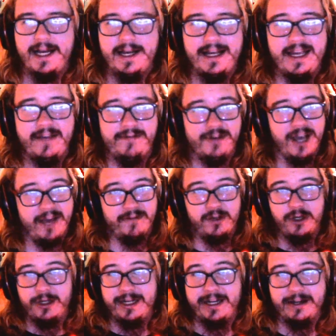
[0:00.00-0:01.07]
If you have
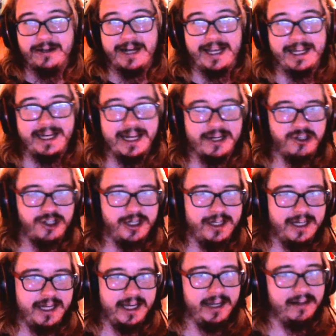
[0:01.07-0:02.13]
good internet
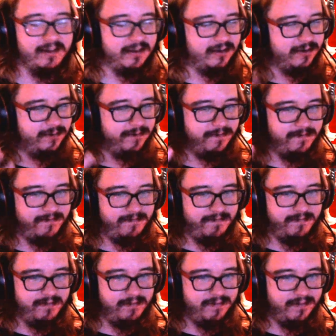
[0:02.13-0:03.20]
connection, it's
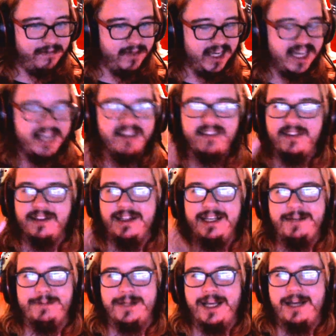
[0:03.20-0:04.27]

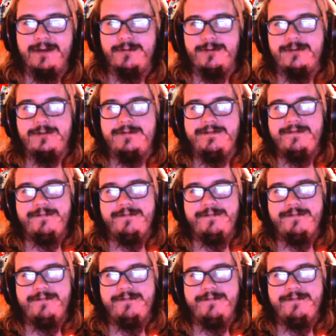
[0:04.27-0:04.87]
easily playable.